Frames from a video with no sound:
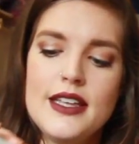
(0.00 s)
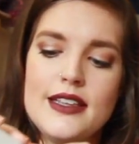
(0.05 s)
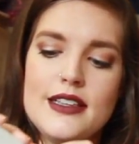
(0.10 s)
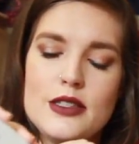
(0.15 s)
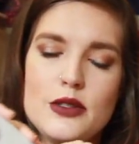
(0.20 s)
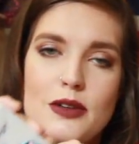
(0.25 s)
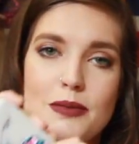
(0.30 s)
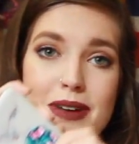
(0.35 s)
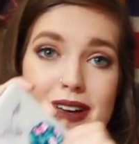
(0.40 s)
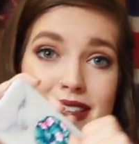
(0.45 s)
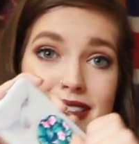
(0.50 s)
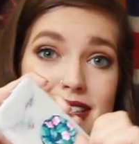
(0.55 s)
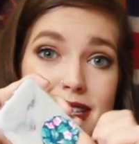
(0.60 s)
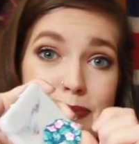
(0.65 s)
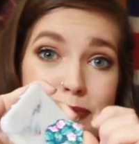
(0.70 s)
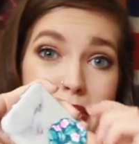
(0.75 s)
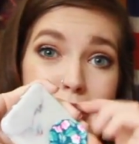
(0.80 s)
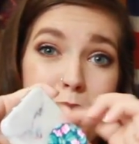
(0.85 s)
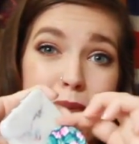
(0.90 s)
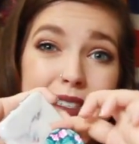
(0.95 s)
And so I bought
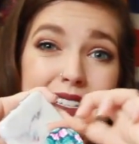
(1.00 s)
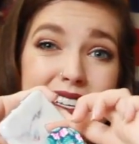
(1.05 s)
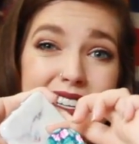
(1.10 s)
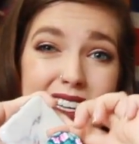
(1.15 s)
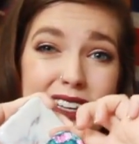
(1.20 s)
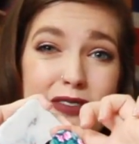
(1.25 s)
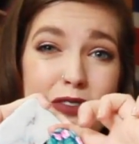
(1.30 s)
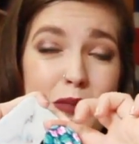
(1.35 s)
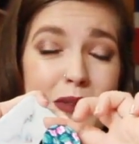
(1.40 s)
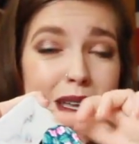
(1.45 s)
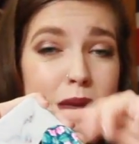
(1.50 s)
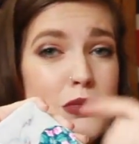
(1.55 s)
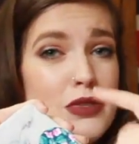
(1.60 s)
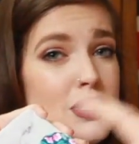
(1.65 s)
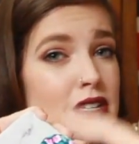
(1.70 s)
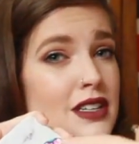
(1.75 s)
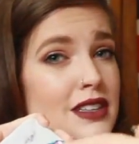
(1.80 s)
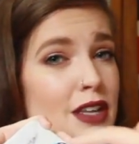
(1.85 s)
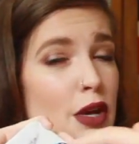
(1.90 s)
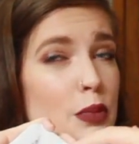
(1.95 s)
this pop socket from
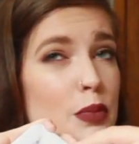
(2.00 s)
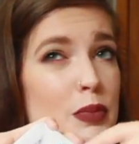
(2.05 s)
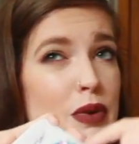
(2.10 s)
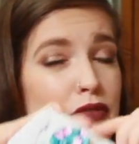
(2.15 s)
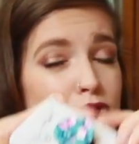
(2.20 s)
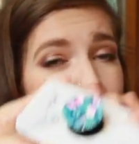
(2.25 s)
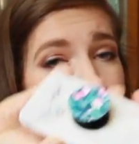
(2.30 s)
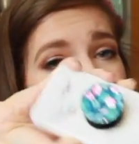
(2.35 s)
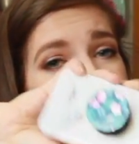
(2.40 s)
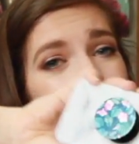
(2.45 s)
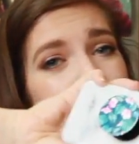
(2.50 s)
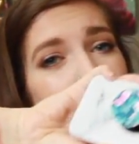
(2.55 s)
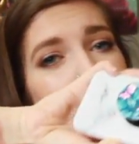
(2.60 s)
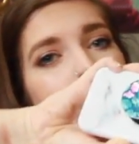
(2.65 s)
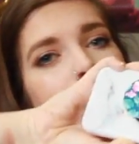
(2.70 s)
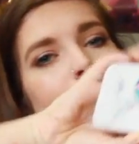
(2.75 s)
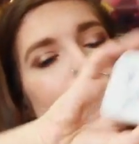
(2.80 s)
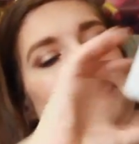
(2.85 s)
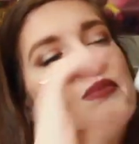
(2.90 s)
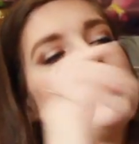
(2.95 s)
Amazon. That'll be my first
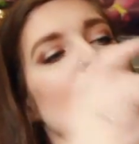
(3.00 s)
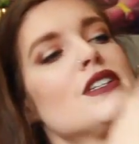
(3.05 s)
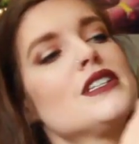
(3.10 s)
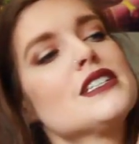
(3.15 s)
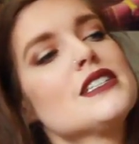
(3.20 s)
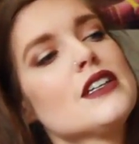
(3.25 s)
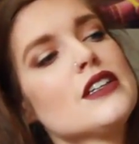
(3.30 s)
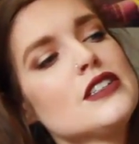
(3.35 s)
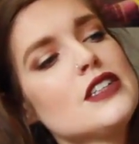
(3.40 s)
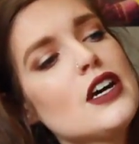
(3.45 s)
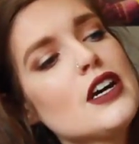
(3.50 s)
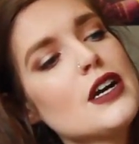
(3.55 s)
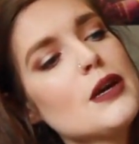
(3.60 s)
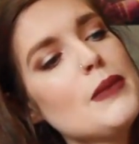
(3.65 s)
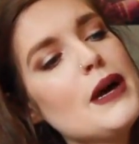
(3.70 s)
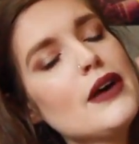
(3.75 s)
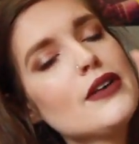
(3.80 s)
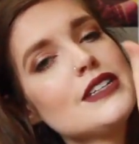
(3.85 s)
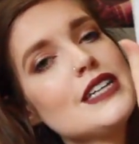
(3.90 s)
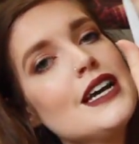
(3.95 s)
Amazon purchase I'll talk
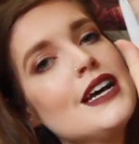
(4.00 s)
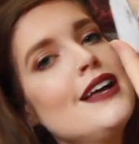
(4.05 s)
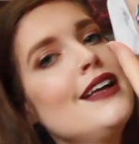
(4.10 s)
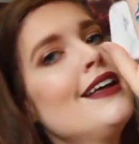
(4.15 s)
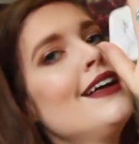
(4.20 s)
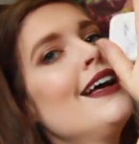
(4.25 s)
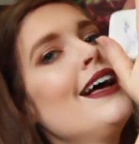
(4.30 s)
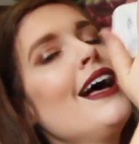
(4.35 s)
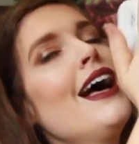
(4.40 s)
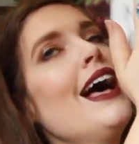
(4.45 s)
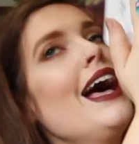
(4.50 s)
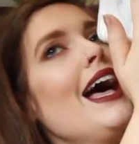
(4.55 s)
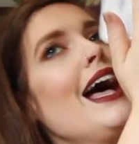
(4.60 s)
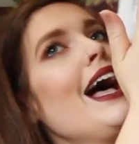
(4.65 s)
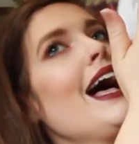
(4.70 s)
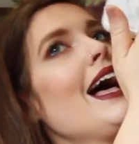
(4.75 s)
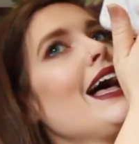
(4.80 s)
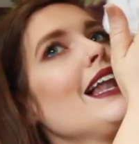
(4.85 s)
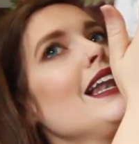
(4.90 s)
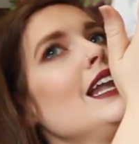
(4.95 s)
about.
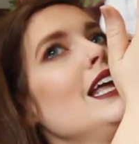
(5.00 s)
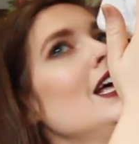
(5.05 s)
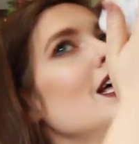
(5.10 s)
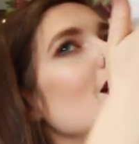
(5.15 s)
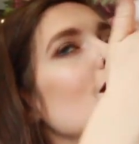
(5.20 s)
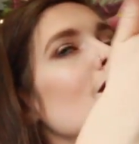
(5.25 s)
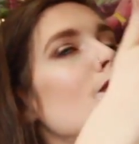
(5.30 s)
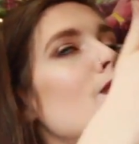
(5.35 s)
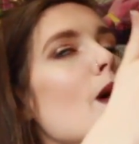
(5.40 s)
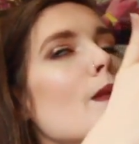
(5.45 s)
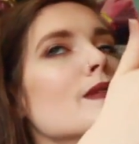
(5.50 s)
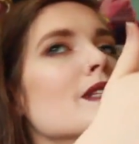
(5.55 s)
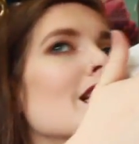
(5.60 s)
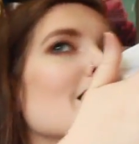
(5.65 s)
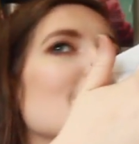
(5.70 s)
I love pop